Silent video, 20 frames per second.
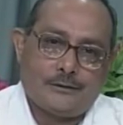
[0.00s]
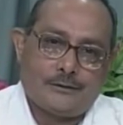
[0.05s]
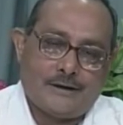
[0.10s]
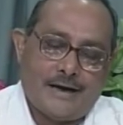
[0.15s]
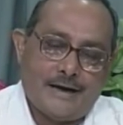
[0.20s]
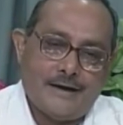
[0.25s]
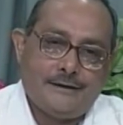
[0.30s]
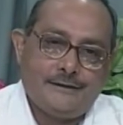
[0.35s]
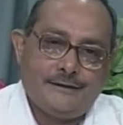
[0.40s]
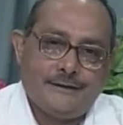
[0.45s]

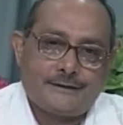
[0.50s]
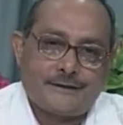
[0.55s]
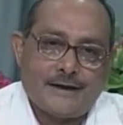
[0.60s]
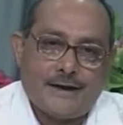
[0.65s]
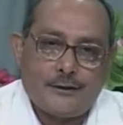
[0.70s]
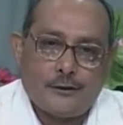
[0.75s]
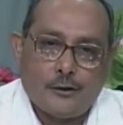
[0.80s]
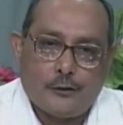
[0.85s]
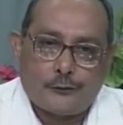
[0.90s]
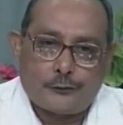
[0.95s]
write this
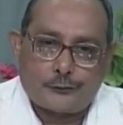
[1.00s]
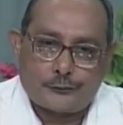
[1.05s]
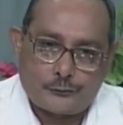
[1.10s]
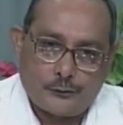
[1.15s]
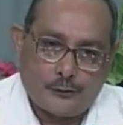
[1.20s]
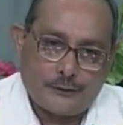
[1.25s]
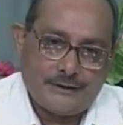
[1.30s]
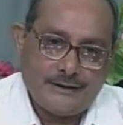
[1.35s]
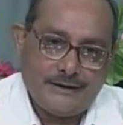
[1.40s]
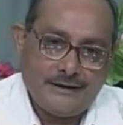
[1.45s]
kind of
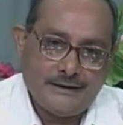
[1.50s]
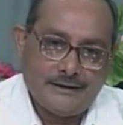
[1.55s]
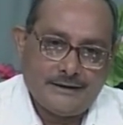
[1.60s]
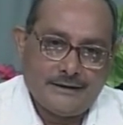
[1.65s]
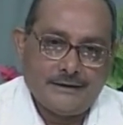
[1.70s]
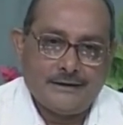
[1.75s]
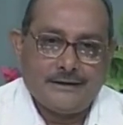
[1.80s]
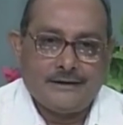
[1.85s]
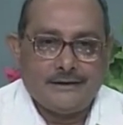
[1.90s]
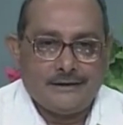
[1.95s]
story
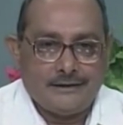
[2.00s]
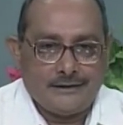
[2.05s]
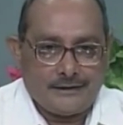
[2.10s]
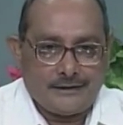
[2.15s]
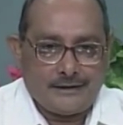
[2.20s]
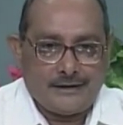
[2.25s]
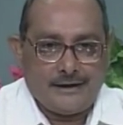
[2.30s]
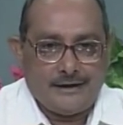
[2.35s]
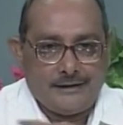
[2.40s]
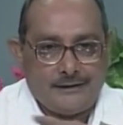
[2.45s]

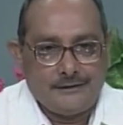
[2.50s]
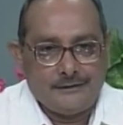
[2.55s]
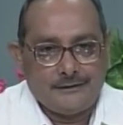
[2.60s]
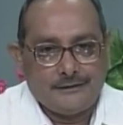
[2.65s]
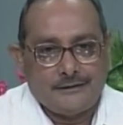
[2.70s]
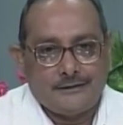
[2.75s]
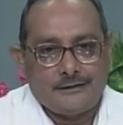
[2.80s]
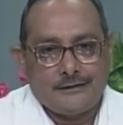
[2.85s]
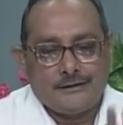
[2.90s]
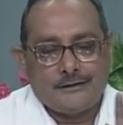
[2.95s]
and
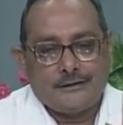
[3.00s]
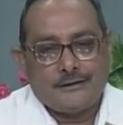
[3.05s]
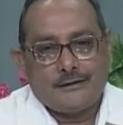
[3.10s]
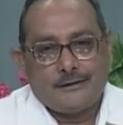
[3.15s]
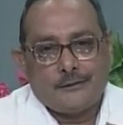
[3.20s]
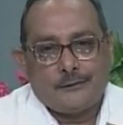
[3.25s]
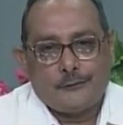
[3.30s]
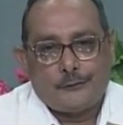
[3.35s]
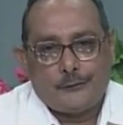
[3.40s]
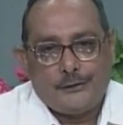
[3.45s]

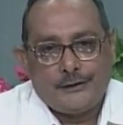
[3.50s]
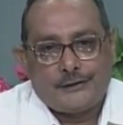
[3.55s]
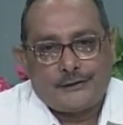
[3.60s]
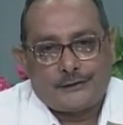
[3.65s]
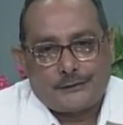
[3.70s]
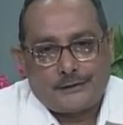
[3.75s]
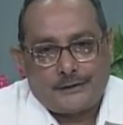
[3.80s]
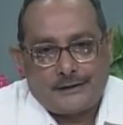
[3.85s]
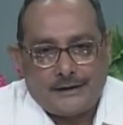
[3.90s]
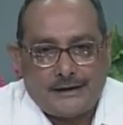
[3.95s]

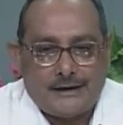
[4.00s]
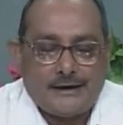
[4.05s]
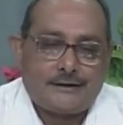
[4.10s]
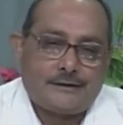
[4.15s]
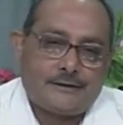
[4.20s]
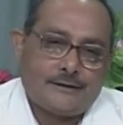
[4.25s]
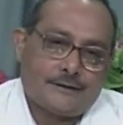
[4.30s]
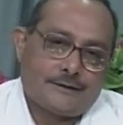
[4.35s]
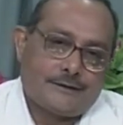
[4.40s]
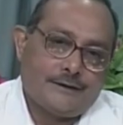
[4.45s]
fix
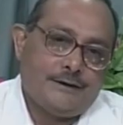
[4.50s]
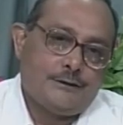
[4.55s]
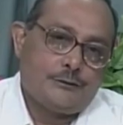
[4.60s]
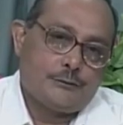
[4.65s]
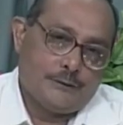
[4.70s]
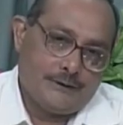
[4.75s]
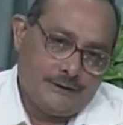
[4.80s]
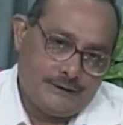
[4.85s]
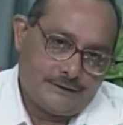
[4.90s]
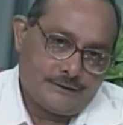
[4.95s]
characters
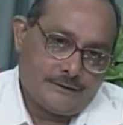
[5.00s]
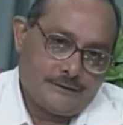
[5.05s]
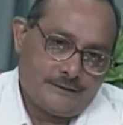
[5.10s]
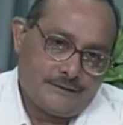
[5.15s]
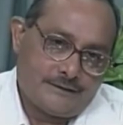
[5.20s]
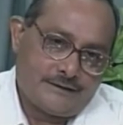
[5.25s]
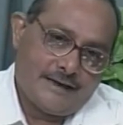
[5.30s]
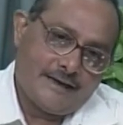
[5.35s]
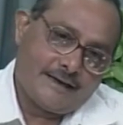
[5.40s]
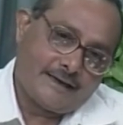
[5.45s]
into it.
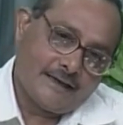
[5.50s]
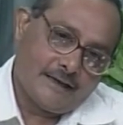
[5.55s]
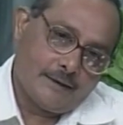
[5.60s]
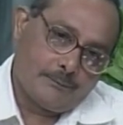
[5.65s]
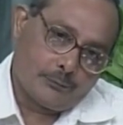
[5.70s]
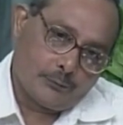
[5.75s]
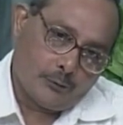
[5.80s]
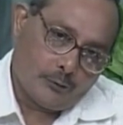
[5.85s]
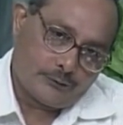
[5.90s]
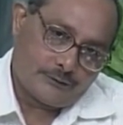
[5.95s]
Take a
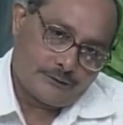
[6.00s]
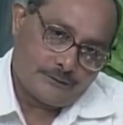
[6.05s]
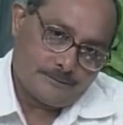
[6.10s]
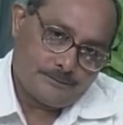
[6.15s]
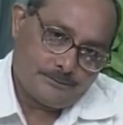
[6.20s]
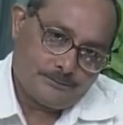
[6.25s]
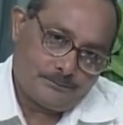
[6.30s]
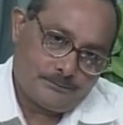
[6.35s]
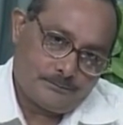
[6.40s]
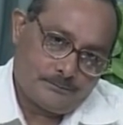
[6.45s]
plot.
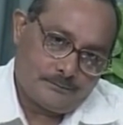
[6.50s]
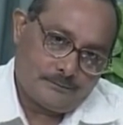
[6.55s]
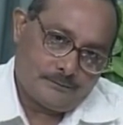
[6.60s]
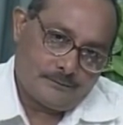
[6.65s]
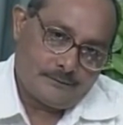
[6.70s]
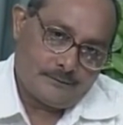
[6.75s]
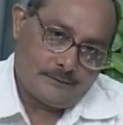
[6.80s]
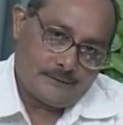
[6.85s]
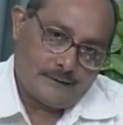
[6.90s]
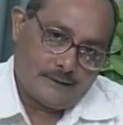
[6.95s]

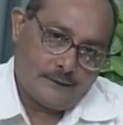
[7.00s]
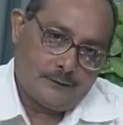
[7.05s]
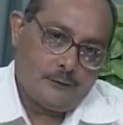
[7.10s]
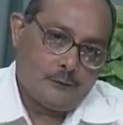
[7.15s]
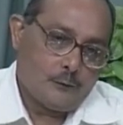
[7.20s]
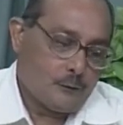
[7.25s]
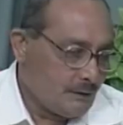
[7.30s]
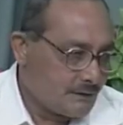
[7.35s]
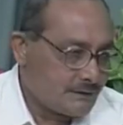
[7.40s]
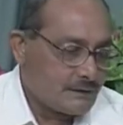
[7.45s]
No?
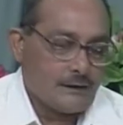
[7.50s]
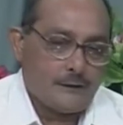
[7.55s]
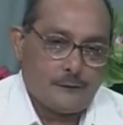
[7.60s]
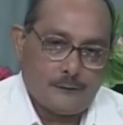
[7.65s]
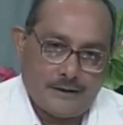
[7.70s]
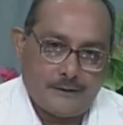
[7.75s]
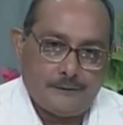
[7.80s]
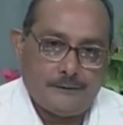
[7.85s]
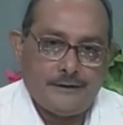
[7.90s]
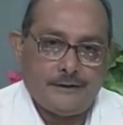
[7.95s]
We shall,
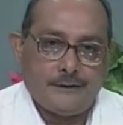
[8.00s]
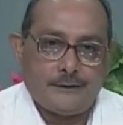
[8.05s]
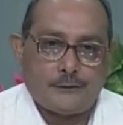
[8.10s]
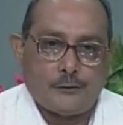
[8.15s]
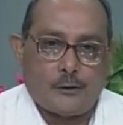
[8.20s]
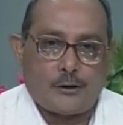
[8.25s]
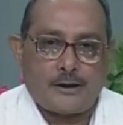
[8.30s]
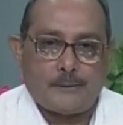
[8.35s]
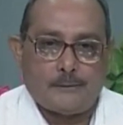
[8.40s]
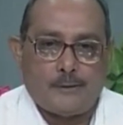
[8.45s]
when we
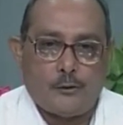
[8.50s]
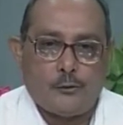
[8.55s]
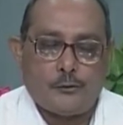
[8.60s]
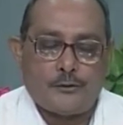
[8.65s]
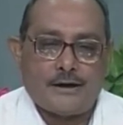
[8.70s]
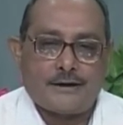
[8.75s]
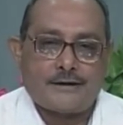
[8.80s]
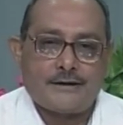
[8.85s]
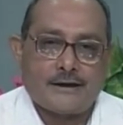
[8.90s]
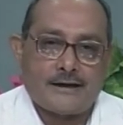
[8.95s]
talk about
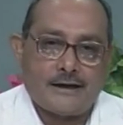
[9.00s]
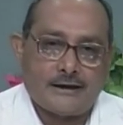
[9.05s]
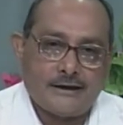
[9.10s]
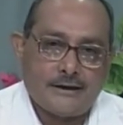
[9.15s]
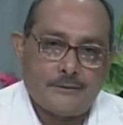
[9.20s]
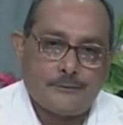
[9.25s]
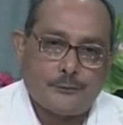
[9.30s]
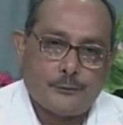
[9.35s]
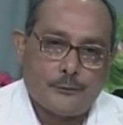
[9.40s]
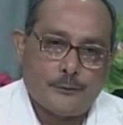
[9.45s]
Edgar
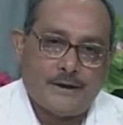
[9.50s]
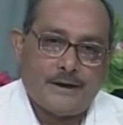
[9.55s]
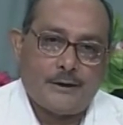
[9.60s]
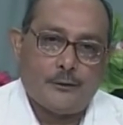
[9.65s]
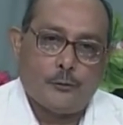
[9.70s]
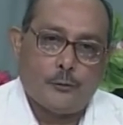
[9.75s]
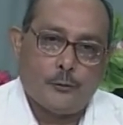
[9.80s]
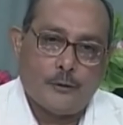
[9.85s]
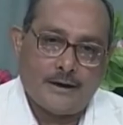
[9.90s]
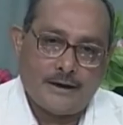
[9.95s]
Allan Poe and
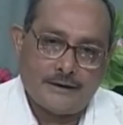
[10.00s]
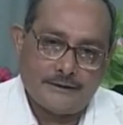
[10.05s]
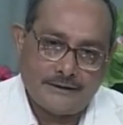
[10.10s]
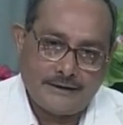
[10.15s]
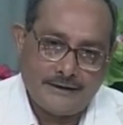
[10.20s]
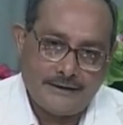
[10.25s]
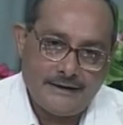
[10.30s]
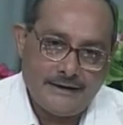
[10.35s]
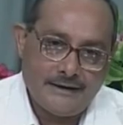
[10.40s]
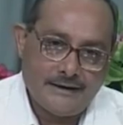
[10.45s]
O.
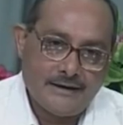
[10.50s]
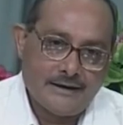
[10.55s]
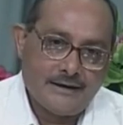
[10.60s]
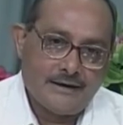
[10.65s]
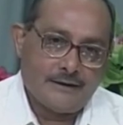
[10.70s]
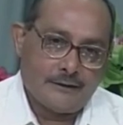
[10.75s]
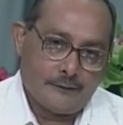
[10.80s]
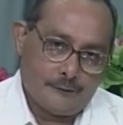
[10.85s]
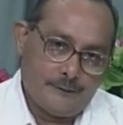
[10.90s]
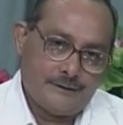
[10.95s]
Henry,
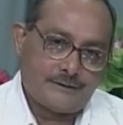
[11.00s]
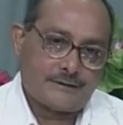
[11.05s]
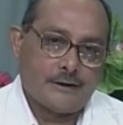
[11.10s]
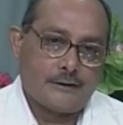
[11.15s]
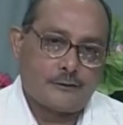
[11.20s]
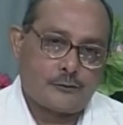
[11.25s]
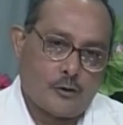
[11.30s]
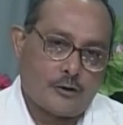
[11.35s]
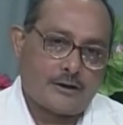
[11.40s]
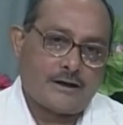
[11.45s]
we
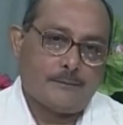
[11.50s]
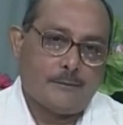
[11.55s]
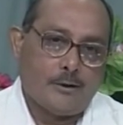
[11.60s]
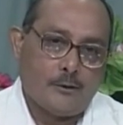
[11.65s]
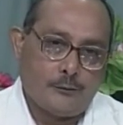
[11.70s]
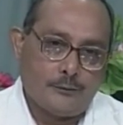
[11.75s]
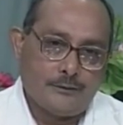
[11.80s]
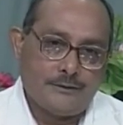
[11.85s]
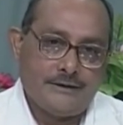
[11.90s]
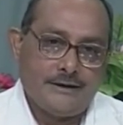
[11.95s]
shall talk
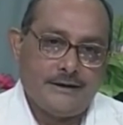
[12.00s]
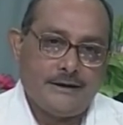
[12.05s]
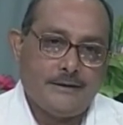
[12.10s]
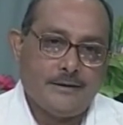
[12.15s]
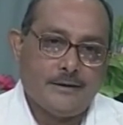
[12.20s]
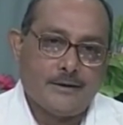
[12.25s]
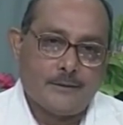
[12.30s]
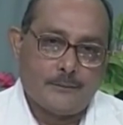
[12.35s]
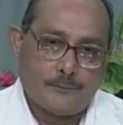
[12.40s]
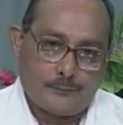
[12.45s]
about the
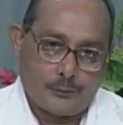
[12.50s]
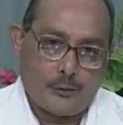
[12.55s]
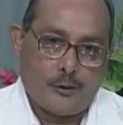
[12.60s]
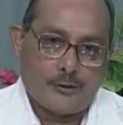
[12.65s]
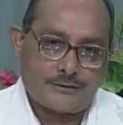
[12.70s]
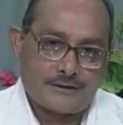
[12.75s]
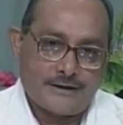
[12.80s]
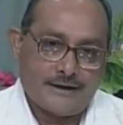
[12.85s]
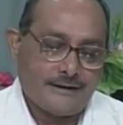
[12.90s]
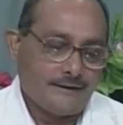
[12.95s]

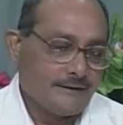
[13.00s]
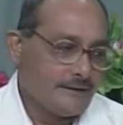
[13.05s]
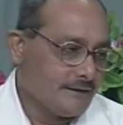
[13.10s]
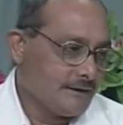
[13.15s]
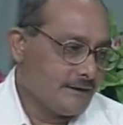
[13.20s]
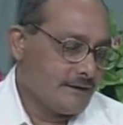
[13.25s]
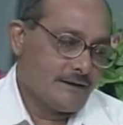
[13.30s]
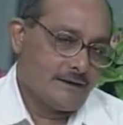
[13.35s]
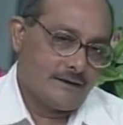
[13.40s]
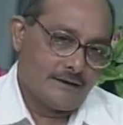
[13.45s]
plot and
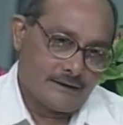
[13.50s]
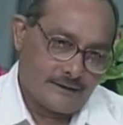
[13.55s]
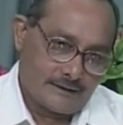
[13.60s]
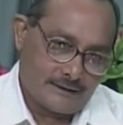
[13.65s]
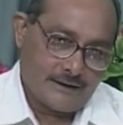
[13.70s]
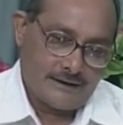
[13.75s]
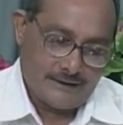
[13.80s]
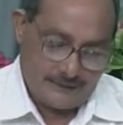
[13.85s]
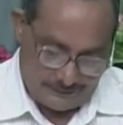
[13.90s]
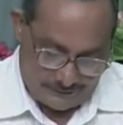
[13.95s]

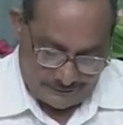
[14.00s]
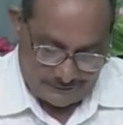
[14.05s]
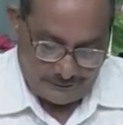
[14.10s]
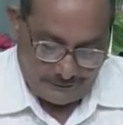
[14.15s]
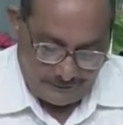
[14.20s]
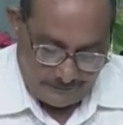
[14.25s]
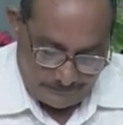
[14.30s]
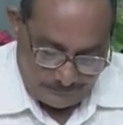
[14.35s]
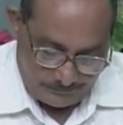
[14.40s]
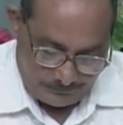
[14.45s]

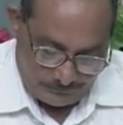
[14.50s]
character.